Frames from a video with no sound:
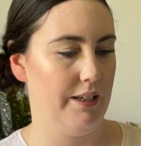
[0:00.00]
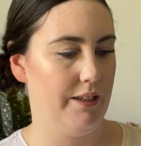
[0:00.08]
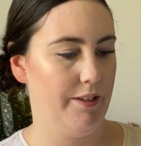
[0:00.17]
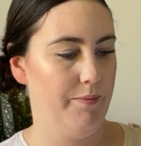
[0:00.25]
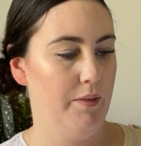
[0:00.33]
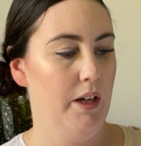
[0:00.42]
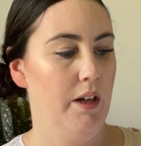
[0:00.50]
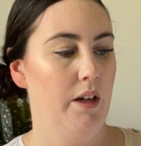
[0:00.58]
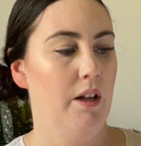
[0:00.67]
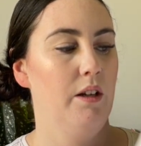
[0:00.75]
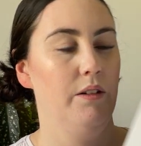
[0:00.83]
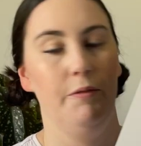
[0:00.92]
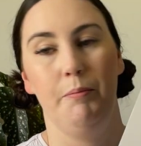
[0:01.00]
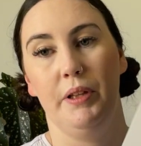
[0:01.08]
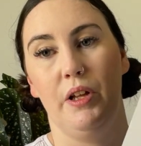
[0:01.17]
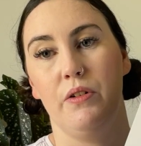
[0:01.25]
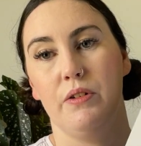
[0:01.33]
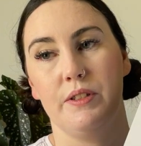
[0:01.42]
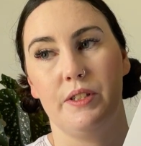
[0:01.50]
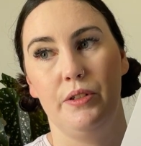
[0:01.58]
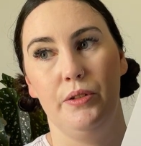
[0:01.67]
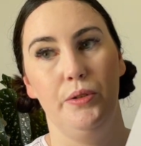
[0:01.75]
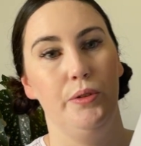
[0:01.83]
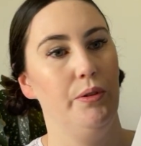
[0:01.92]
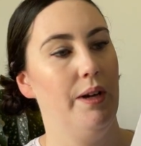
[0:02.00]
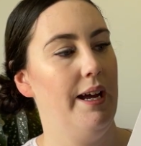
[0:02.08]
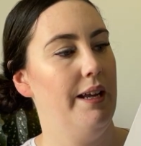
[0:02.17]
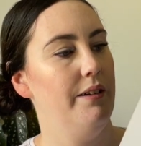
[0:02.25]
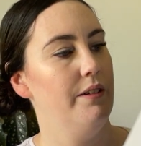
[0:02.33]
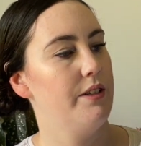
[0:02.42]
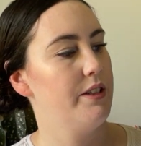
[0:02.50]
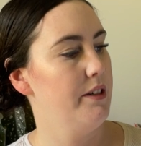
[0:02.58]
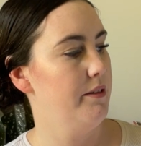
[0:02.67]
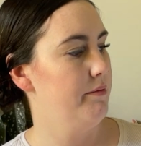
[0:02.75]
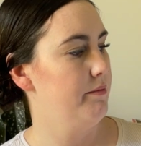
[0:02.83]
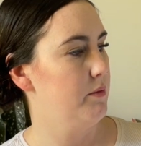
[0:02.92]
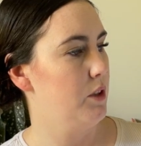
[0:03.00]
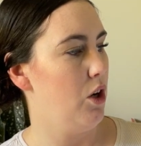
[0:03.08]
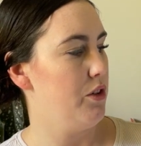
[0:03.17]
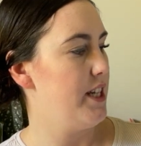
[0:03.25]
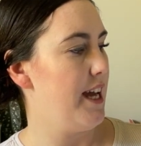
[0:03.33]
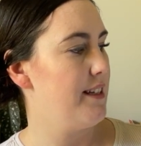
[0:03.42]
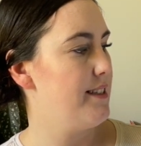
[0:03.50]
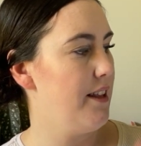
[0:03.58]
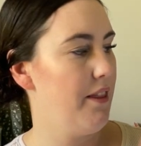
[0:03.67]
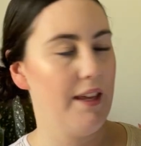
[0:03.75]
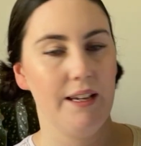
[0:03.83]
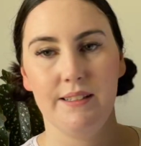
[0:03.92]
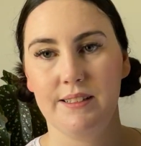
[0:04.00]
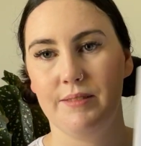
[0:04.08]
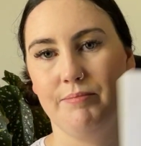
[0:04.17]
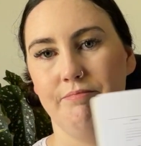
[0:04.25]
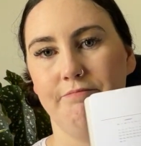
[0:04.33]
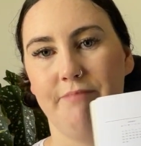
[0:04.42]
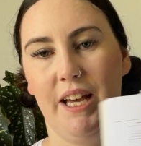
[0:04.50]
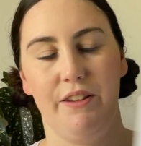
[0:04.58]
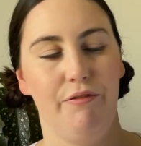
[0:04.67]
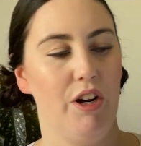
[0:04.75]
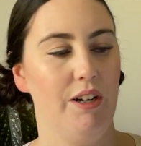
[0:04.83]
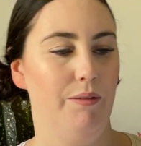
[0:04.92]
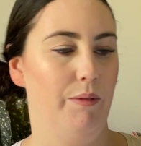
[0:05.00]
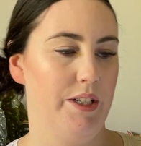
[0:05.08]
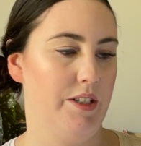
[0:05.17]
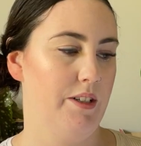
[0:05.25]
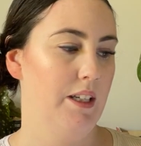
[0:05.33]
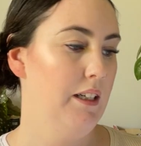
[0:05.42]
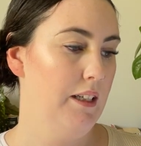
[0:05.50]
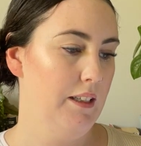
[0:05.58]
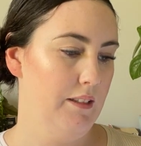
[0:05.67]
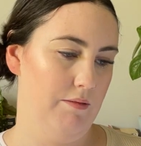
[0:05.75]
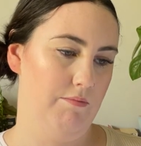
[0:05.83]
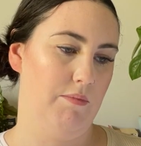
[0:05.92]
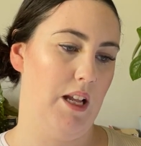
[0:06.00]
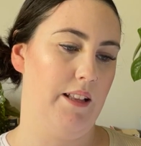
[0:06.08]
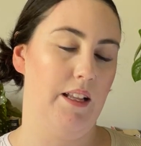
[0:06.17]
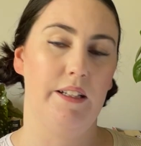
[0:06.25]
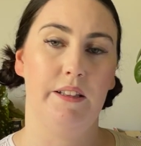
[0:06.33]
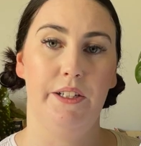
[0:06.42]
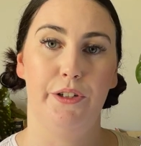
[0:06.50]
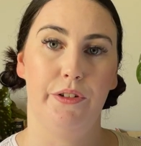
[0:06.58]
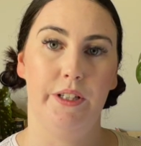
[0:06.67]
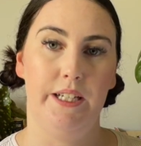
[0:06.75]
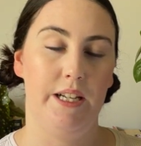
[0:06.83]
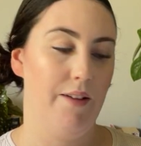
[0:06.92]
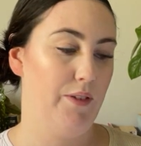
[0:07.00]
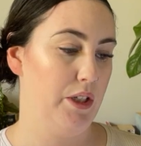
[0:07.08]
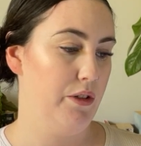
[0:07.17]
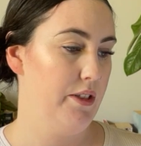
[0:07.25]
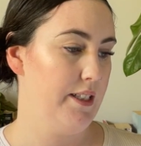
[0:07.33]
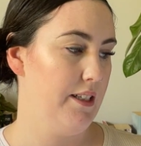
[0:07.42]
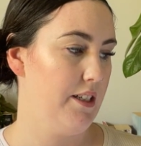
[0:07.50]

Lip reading: a belongs to and contacts and things at the front, which I like literally never use in